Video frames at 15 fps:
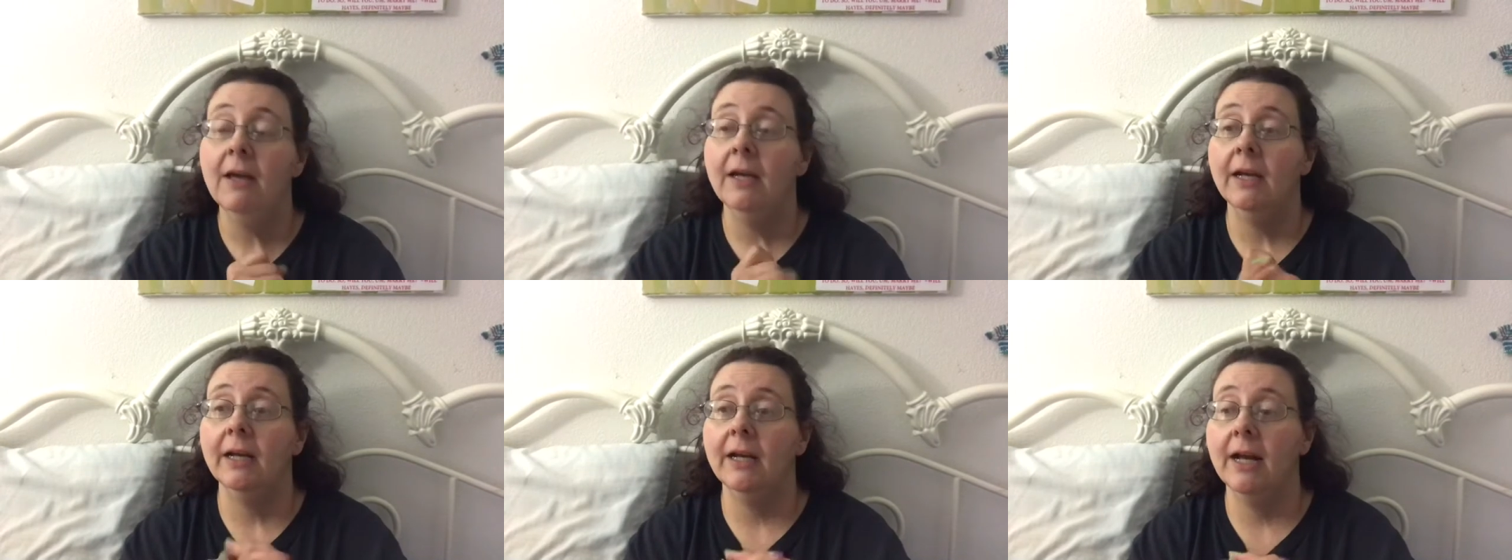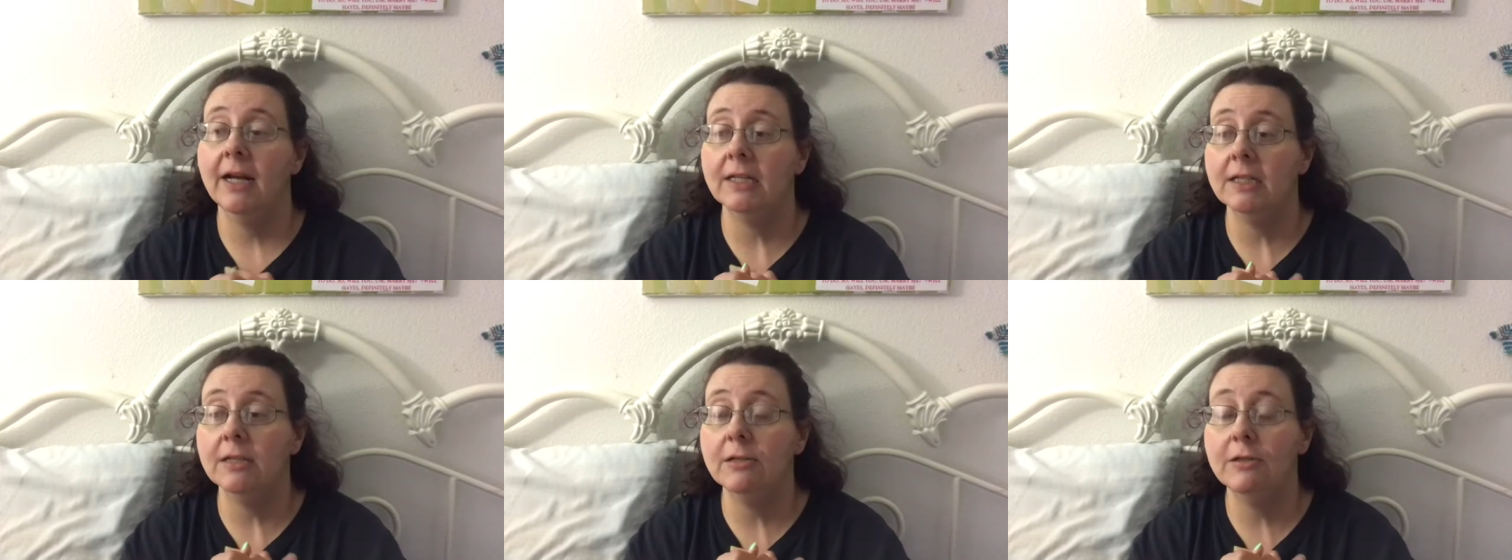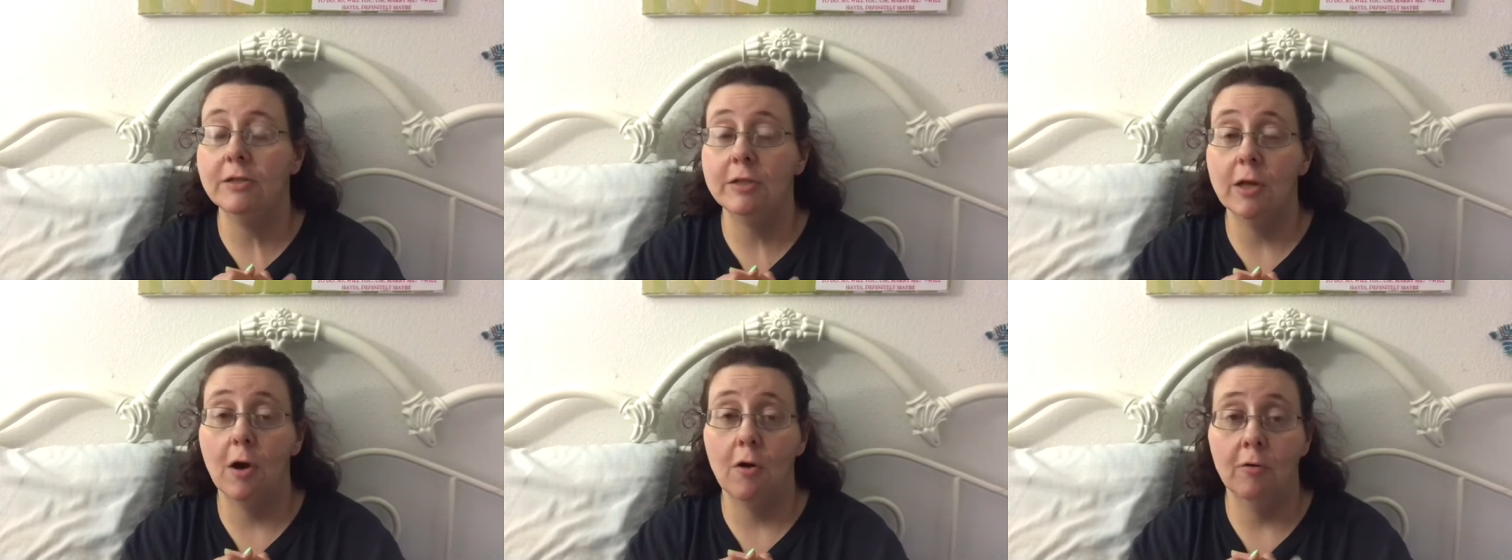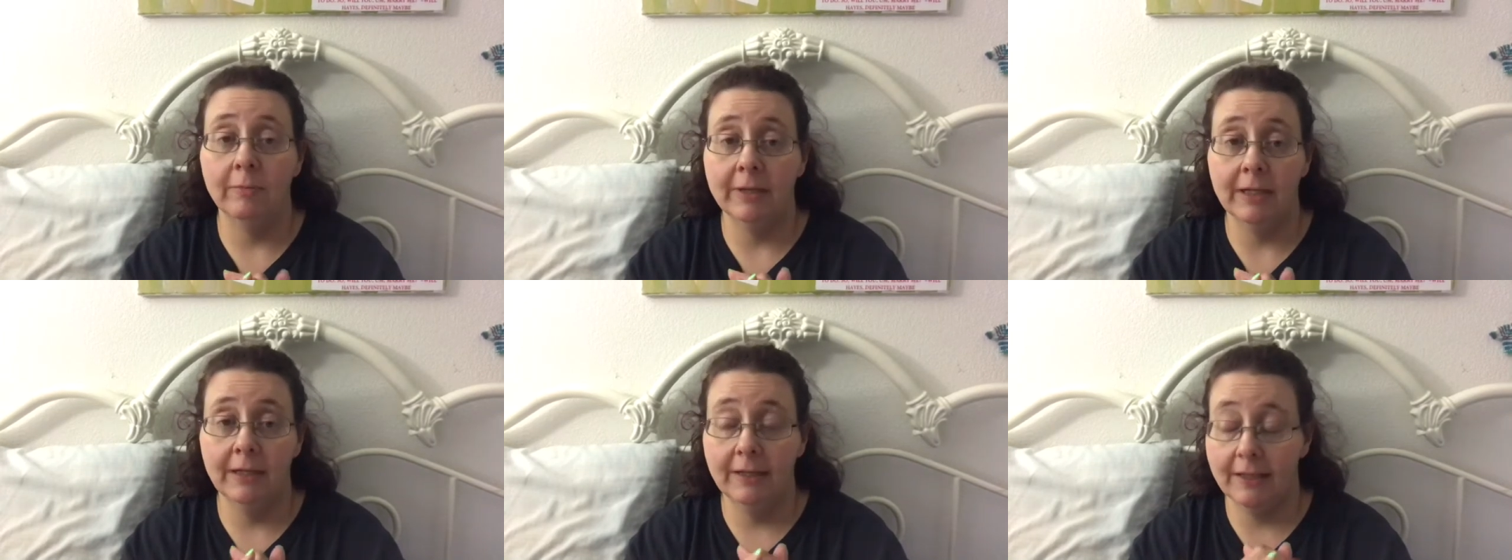It had so
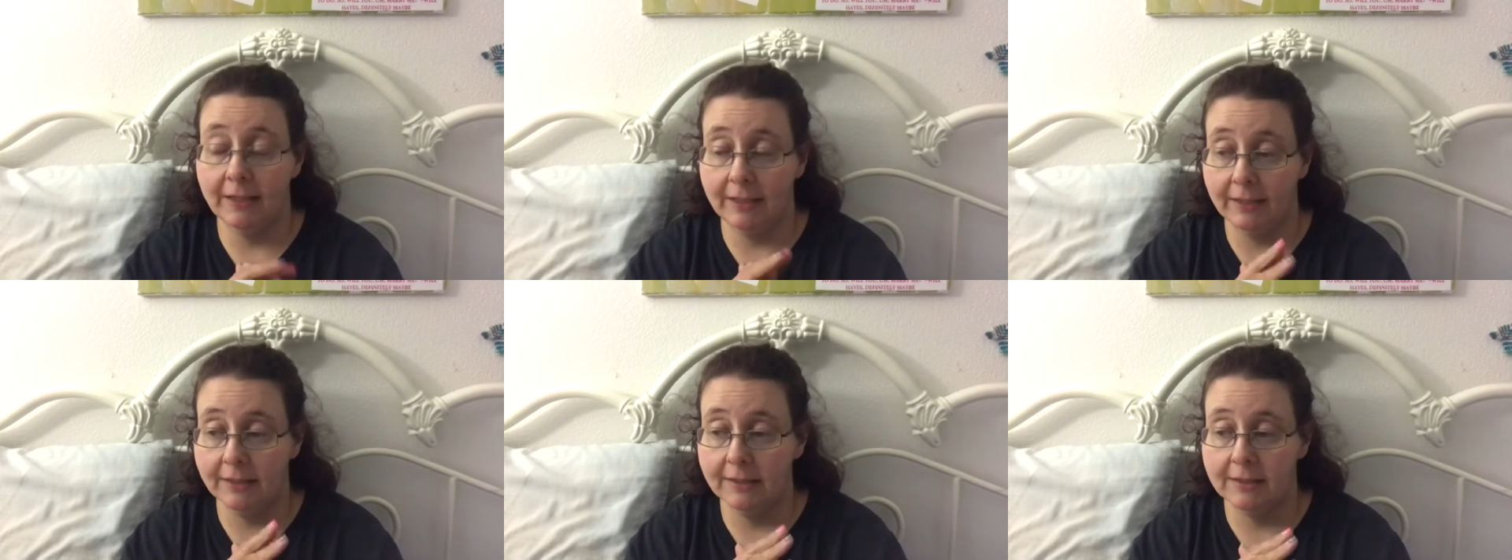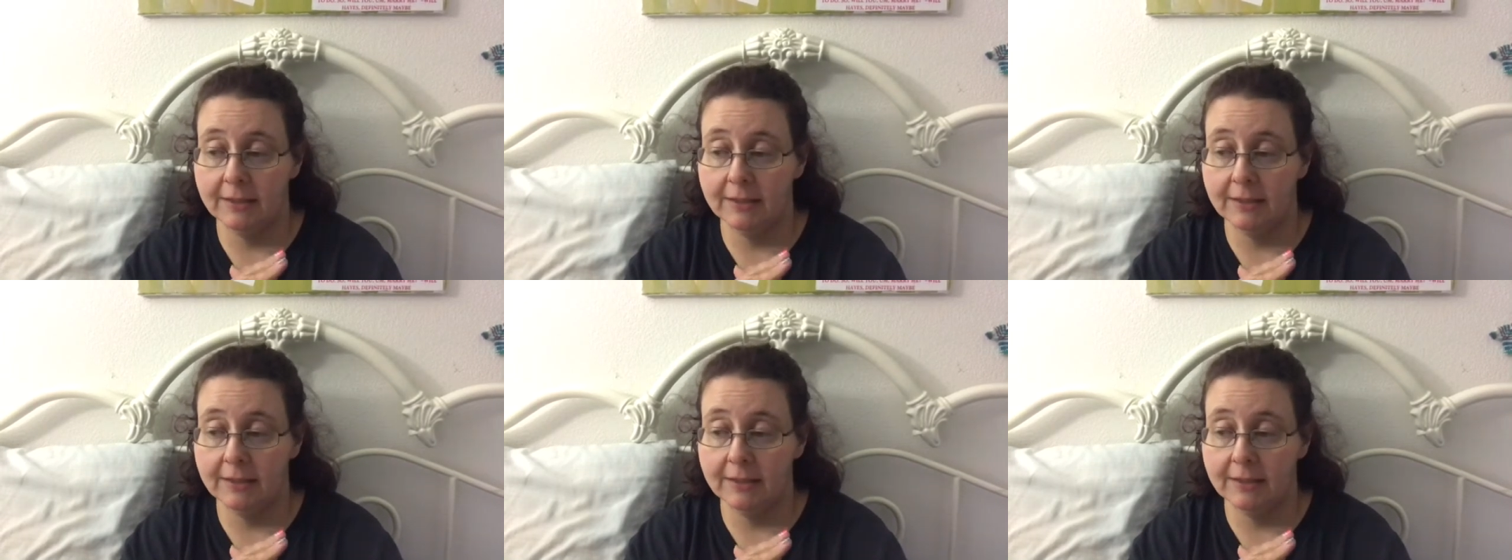many kinks.